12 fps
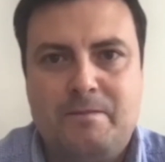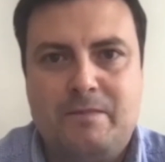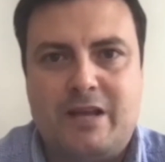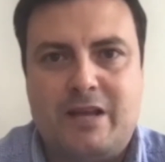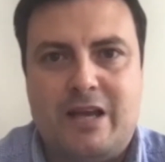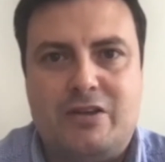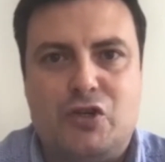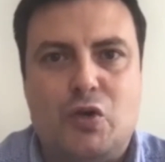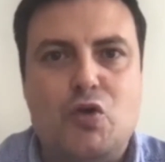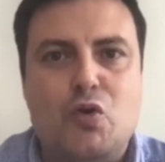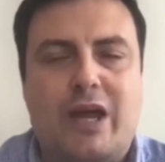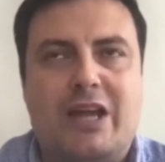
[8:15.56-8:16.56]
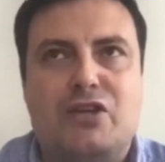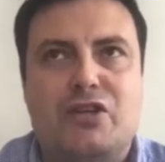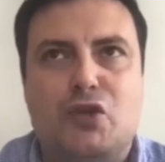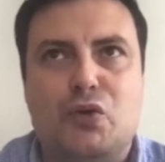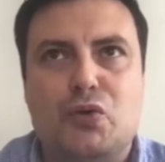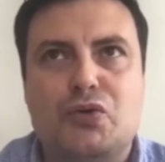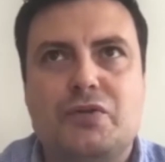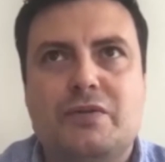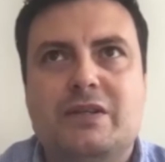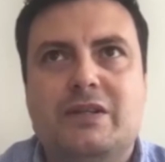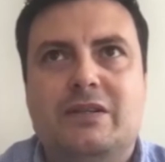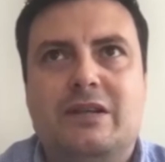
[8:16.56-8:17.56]
And so you can choose
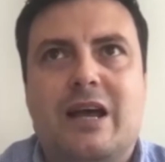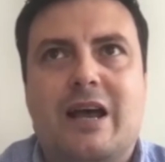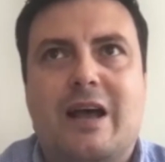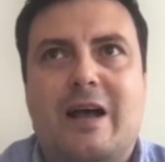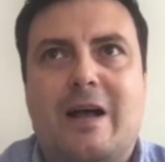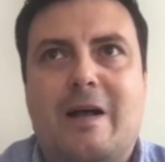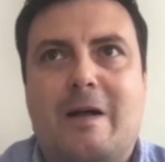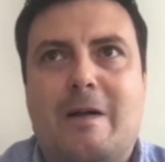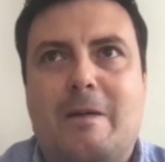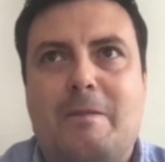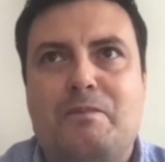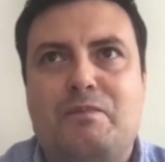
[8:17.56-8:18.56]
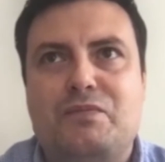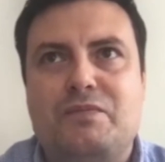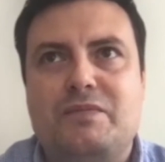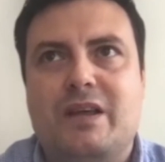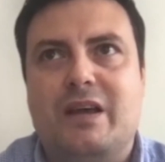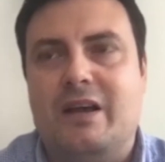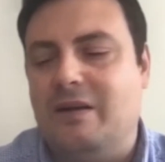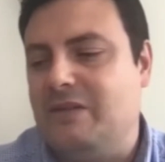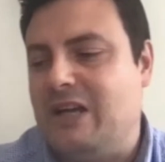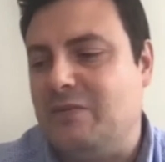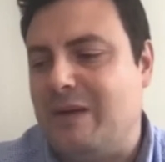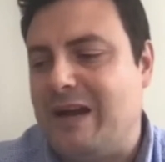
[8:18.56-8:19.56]
the
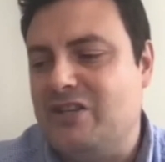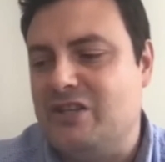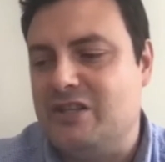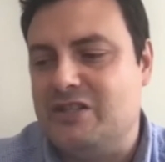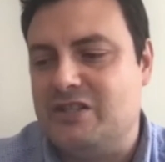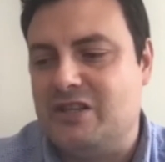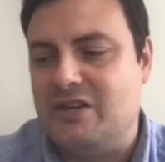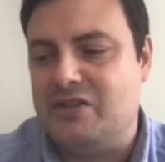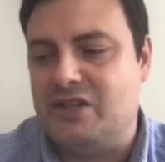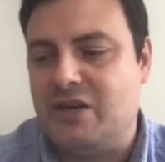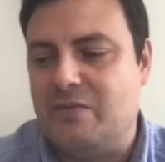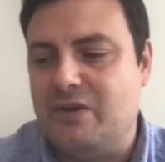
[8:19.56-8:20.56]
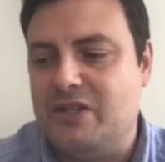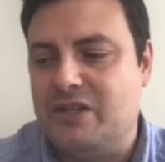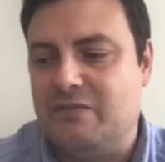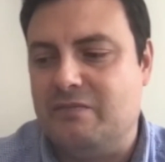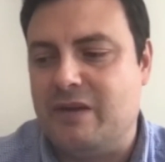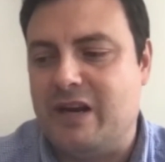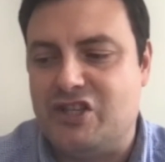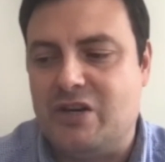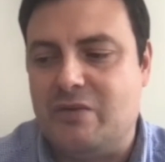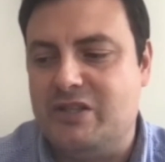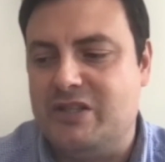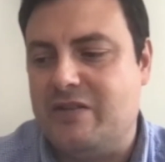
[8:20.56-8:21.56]
advantage service and managed
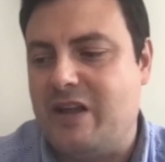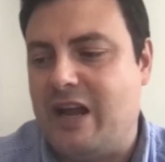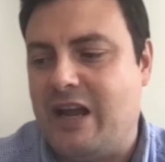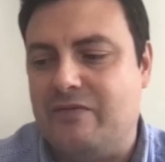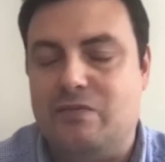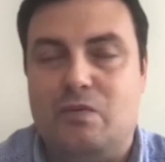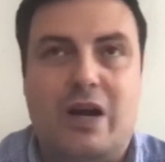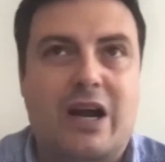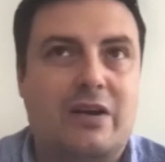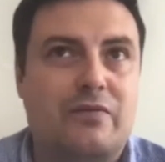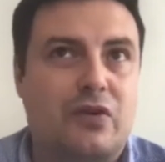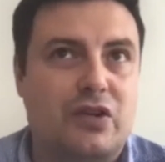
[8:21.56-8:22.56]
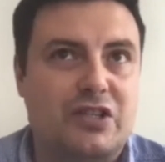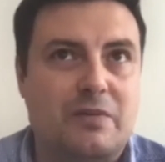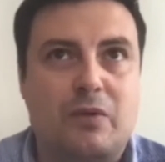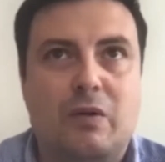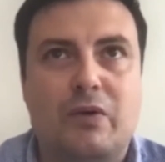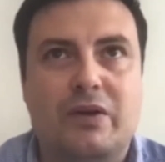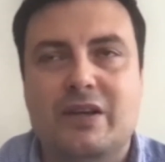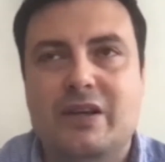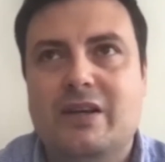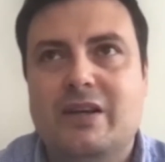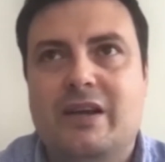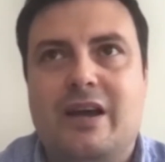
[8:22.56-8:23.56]
service that they have regarding, for example, with
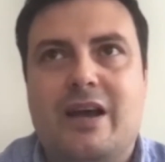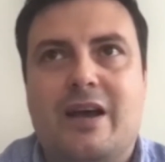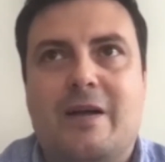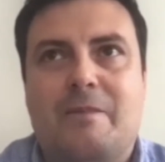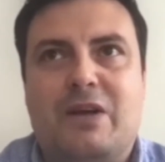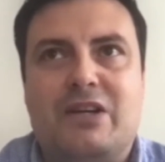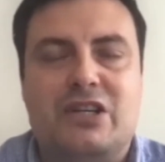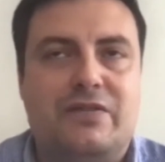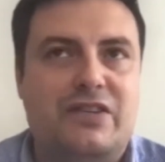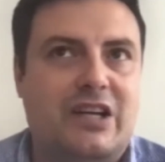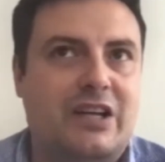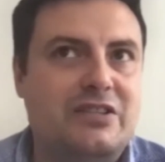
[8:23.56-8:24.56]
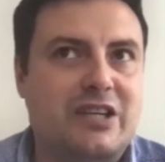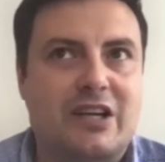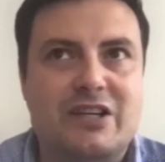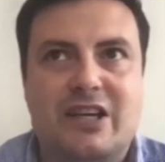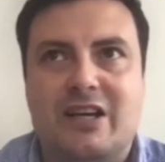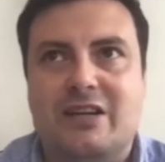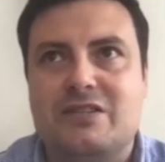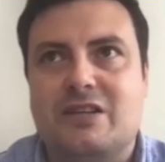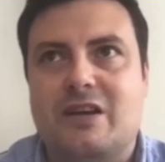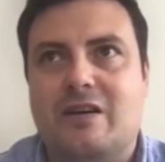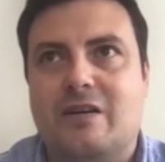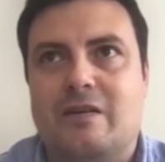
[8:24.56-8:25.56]
artificial intelligence
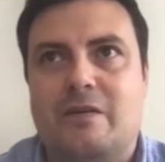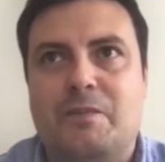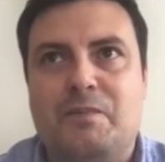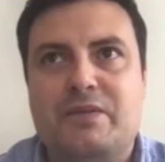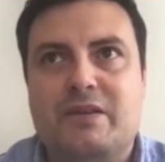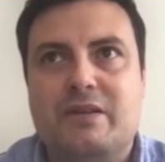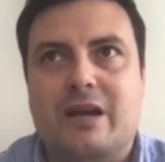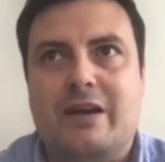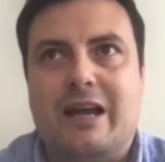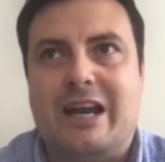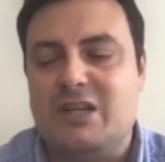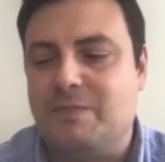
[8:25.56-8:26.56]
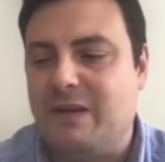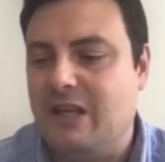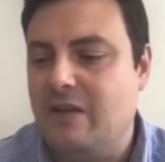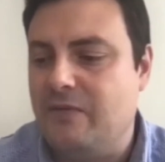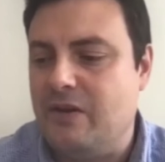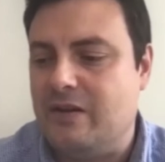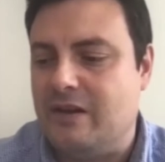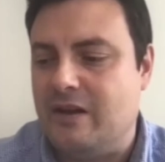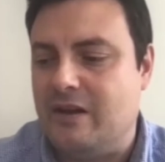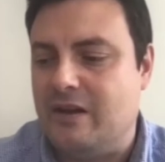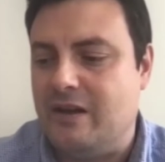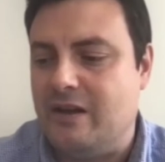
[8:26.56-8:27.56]
and a specific
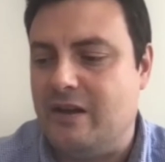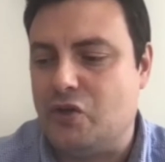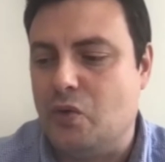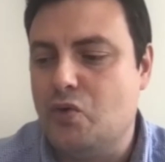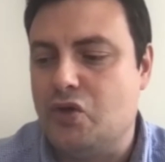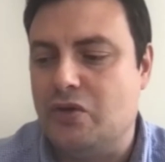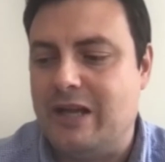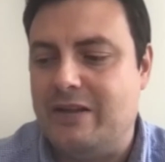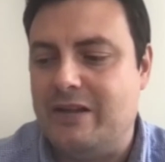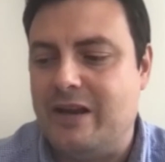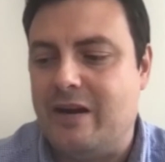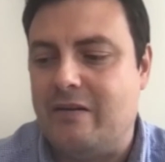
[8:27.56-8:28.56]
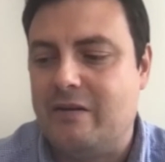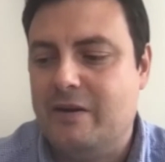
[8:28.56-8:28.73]
solution that they are